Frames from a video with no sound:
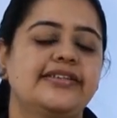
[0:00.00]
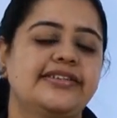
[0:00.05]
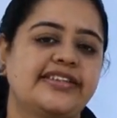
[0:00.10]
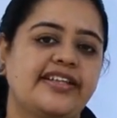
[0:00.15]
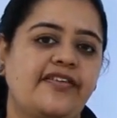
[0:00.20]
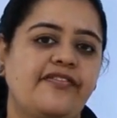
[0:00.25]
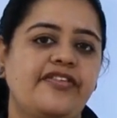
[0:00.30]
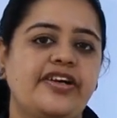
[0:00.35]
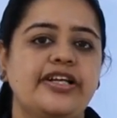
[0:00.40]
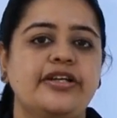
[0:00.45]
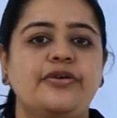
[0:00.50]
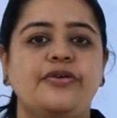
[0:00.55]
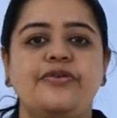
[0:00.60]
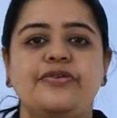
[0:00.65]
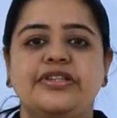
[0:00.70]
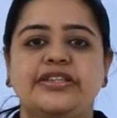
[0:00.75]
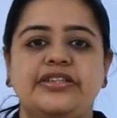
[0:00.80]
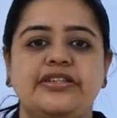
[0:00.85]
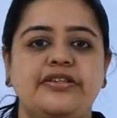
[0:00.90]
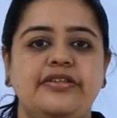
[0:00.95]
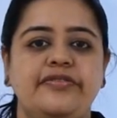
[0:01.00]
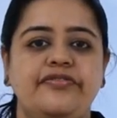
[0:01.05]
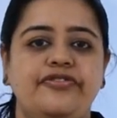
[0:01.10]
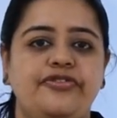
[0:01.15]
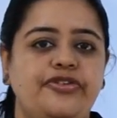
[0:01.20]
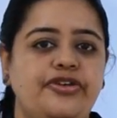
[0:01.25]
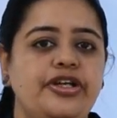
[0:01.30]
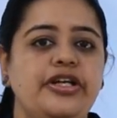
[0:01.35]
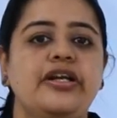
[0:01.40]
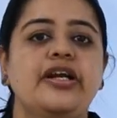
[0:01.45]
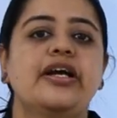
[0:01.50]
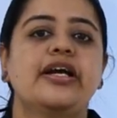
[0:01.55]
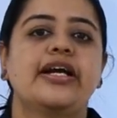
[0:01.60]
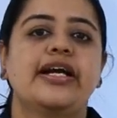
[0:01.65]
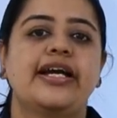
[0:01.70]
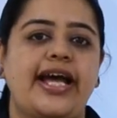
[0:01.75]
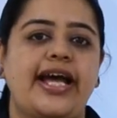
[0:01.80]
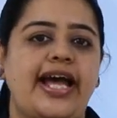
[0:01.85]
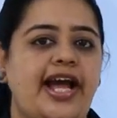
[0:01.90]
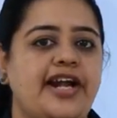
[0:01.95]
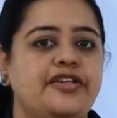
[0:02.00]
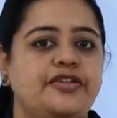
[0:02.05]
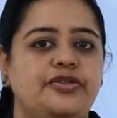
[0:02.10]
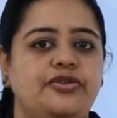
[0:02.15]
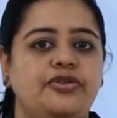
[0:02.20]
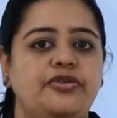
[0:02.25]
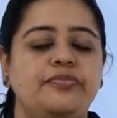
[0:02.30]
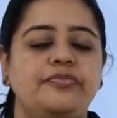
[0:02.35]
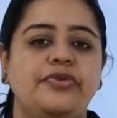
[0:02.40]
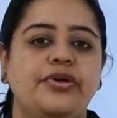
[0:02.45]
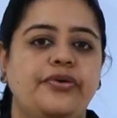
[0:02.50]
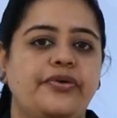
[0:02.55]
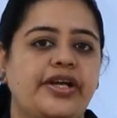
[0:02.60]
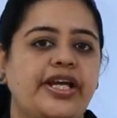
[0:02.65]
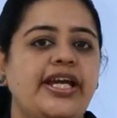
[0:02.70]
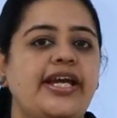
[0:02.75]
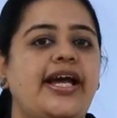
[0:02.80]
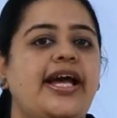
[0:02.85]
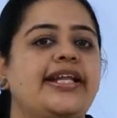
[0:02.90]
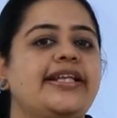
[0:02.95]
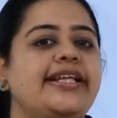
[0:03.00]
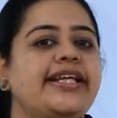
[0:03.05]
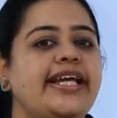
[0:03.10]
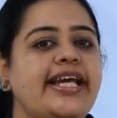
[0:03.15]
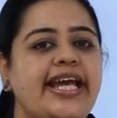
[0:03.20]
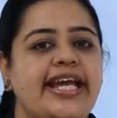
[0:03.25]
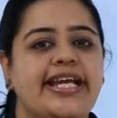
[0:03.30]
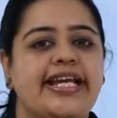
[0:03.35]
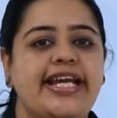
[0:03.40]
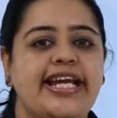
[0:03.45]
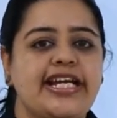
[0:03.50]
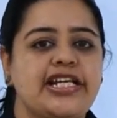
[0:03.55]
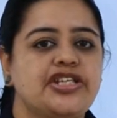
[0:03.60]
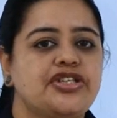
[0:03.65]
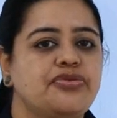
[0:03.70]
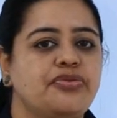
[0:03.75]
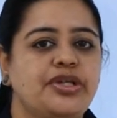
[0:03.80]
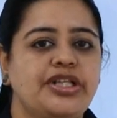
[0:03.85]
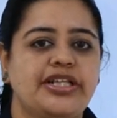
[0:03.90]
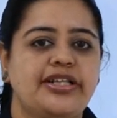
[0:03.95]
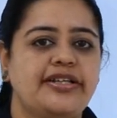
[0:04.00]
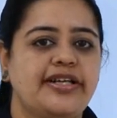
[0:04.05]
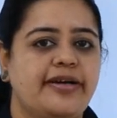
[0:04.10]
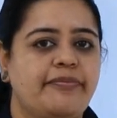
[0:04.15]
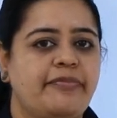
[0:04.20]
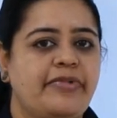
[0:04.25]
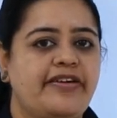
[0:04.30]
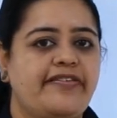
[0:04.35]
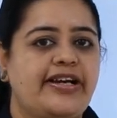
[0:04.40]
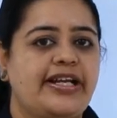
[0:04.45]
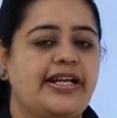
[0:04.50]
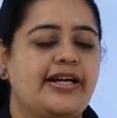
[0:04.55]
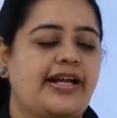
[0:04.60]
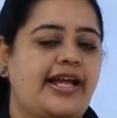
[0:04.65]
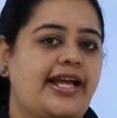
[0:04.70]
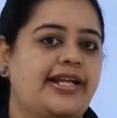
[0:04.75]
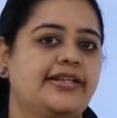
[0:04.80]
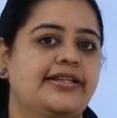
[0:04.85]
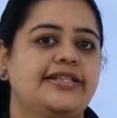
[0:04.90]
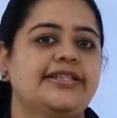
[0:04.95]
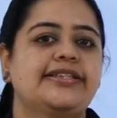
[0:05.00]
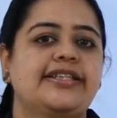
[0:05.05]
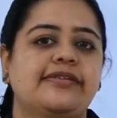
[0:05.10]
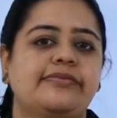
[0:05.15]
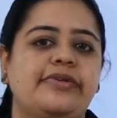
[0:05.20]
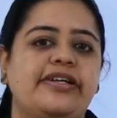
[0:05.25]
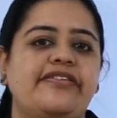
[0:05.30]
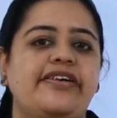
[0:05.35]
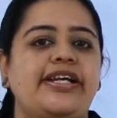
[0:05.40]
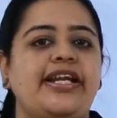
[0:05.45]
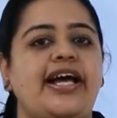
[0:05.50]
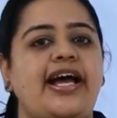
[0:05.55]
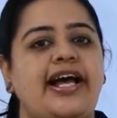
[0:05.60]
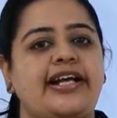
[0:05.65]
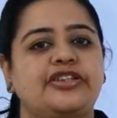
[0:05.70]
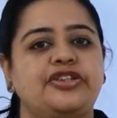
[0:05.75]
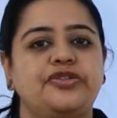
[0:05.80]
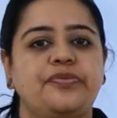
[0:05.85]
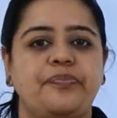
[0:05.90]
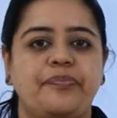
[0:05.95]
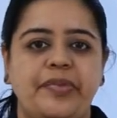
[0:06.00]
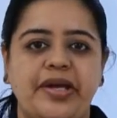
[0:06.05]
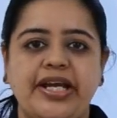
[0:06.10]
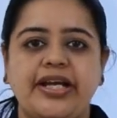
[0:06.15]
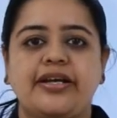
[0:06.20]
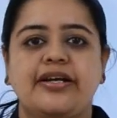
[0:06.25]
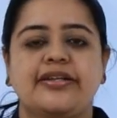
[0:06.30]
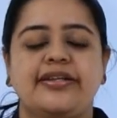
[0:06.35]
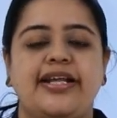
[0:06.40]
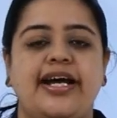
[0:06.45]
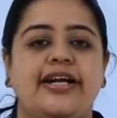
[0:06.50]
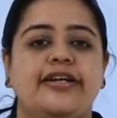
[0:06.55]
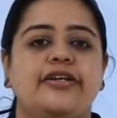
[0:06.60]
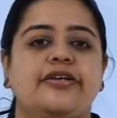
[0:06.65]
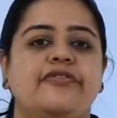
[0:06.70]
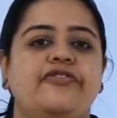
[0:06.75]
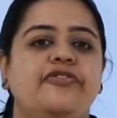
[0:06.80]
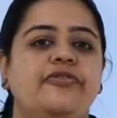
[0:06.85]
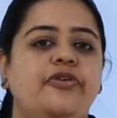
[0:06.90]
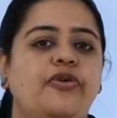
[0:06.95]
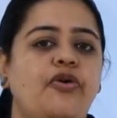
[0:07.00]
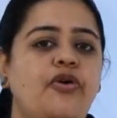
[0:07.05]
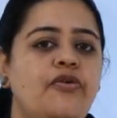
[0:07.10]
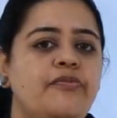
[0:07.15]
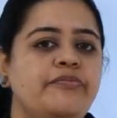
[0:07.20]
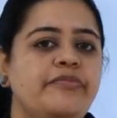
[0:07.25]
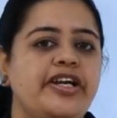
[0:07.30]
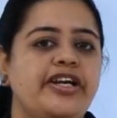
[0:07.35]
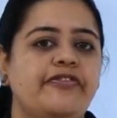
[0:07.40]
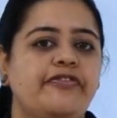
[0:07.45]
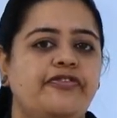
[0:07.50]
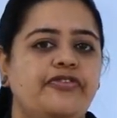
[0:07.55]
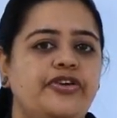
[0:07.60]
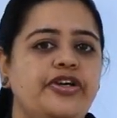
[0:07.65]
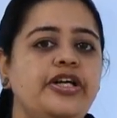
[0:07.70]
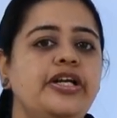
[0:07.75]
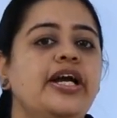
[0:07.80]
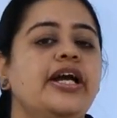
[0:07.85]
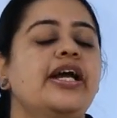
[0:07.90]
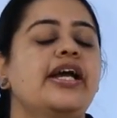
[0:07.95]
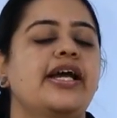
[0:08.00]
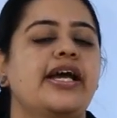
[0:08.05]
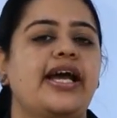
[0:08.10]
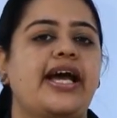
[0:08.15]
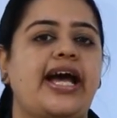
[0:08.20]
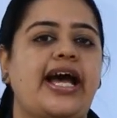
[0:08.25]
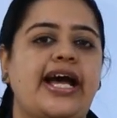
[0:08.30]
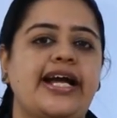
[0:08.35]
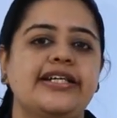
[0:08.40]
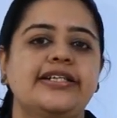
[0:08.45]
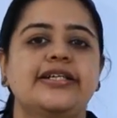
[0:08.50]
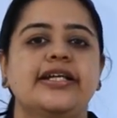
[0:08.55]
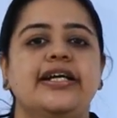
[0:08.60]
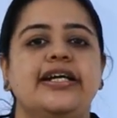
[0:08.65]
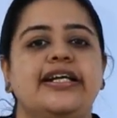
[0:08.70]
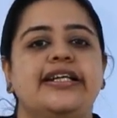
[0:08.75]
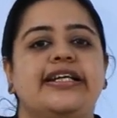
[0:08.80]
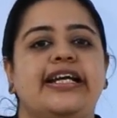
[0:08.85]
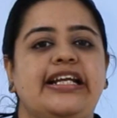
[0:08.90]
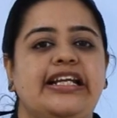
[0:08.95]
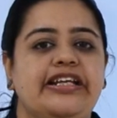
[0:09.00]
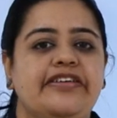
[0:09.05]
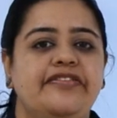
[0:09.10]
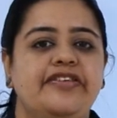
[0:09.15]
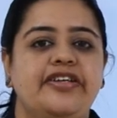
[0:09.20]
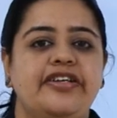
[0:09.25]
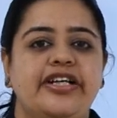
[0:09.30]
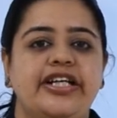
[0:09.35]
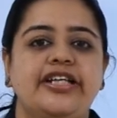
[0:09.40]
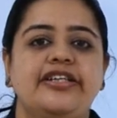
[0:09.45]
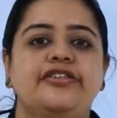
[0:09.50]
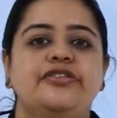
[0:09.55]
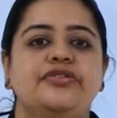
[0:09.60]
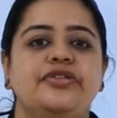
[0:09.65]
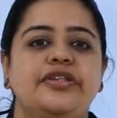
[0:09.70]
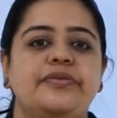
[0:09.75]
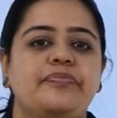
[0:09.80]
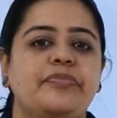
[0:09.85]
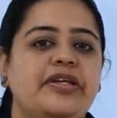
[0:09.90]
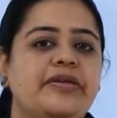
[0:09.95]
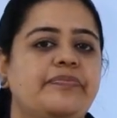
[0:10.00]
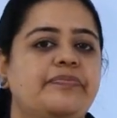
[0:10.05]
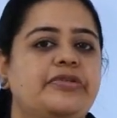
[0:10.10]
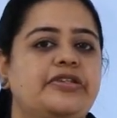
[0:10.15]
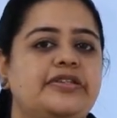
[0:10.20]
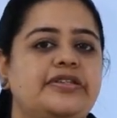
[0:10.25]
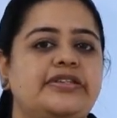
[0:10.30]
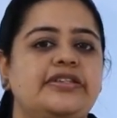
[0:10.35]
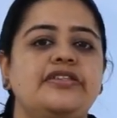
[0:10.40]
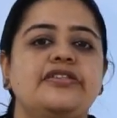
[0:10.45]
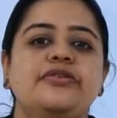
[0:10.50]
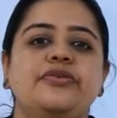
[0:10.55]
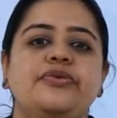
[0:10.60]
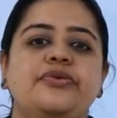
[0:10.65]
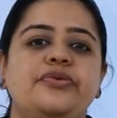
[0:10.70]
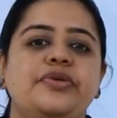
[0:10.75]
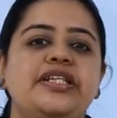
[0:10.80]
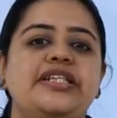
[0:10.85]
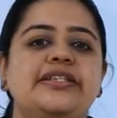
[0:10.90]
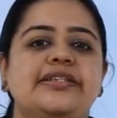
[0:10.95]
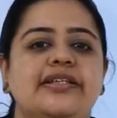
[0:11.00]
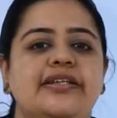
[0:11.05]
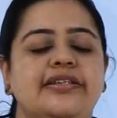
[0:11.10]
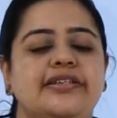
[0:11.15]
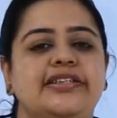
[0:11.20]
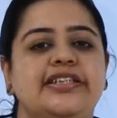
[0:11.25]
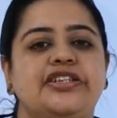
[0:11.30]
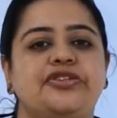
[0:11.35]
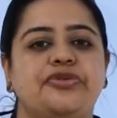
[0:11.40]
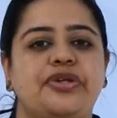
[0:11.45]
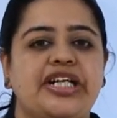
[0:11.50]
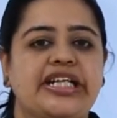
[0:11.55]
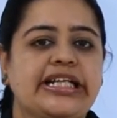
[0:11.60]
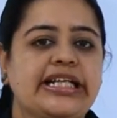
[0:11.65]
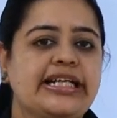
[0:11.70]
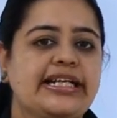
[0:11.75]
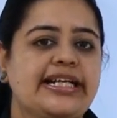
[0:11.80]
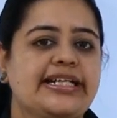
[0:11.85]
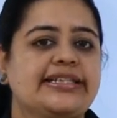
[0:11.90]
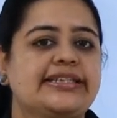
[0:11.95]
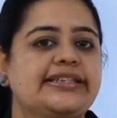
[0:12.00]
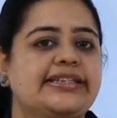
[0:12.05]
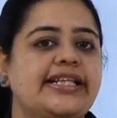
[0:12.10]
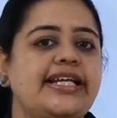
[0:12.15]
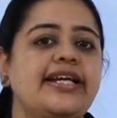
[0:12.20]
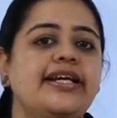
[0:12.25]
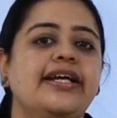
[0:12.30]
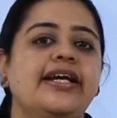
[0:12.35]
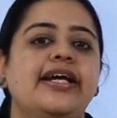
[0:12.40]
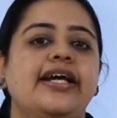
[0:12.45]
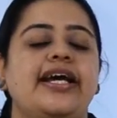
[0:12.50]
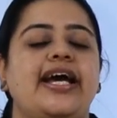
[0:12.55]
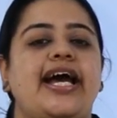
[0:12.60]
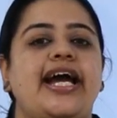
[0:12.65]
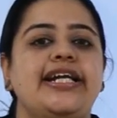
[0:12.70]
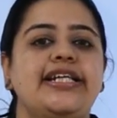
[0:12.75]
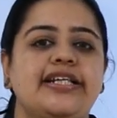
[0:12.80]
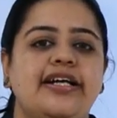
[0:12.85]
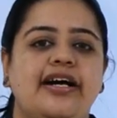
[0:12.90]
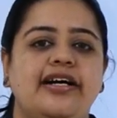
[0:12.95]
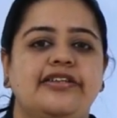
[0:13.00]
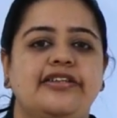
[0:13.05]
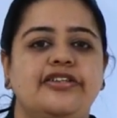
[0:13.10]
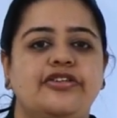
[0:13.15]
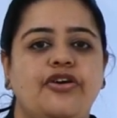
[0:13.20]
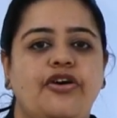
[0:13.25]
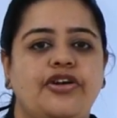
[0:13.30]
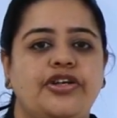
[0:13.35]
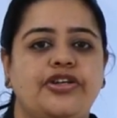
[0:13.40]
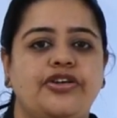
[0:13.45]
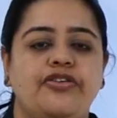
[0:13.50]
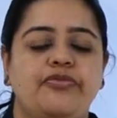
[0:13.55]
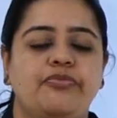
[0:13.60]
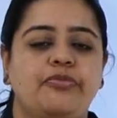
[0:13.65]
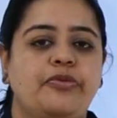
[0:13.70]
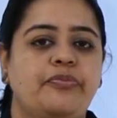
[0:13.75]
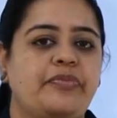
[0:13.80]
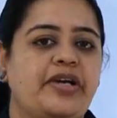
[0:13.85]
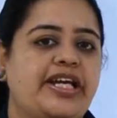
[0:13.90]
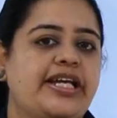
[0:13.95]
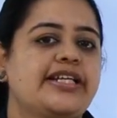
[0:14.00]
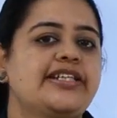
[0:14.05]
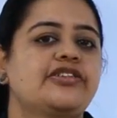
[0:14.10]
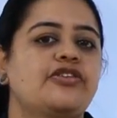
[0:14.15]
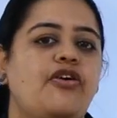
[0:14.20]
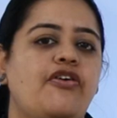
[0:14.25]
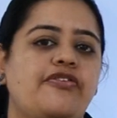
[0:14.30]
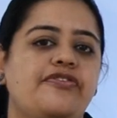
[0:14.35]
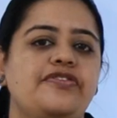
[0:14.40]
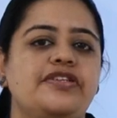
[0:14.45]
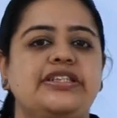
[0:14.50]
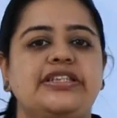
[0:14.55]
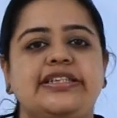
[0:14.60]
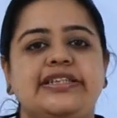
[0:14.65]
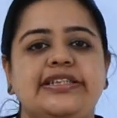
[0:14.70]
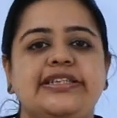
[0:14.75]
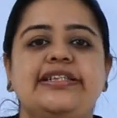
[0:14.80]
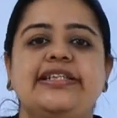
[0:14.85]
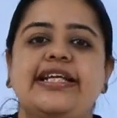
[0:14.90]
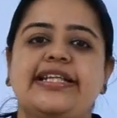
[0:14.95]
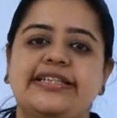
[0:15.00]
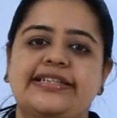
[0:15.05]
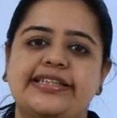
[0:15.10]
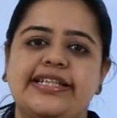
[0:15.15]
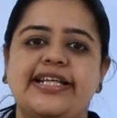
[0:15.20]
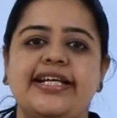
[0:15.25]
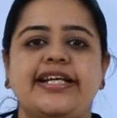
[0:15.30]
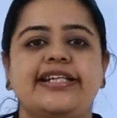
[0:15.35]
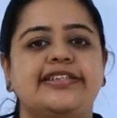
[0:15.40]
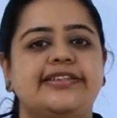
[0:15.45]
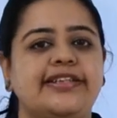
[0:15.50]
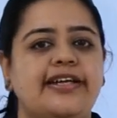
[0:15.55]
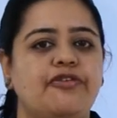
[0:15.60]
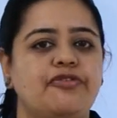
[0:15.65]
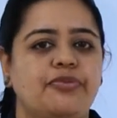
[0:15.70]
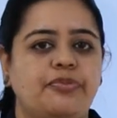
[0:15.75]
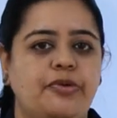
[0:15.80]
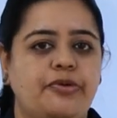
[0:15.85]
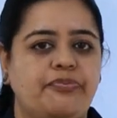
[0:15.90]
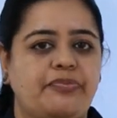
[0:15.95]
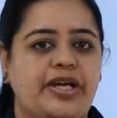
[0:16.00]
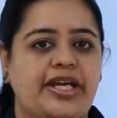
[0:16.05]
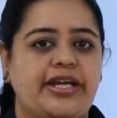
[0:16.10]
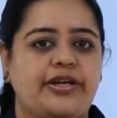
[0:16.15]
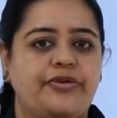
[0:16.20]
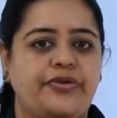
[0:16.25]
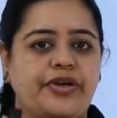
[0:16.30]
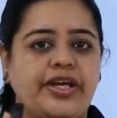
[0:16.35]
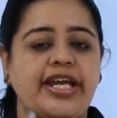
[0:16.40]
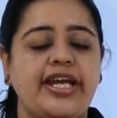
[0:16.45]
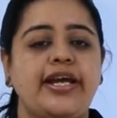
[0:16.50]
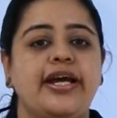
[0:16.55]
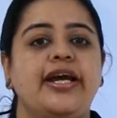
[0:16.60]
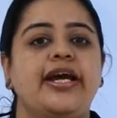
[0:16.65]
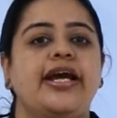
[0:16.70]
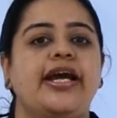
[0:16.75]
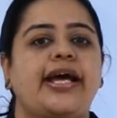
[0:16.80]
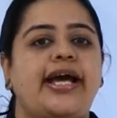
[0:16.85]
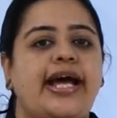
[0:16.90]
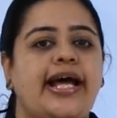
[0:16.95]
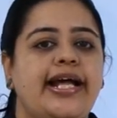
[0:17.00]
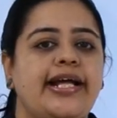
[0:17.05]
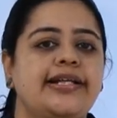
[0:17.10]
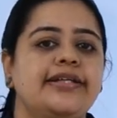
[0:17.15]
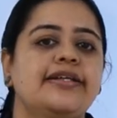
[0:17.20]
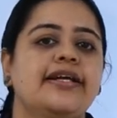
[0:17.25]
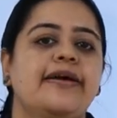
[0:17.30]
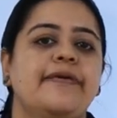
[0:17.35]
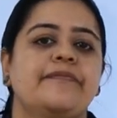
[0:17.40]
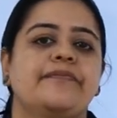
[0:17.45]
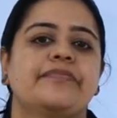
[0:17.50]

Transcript: Someone cooks the food at home okay and they engage with a wala. and this wala has to pick that homemade food and deliver it to the person who is situated let's say at other corner of Mumbai. His office is in let's say in South Mumbai okay and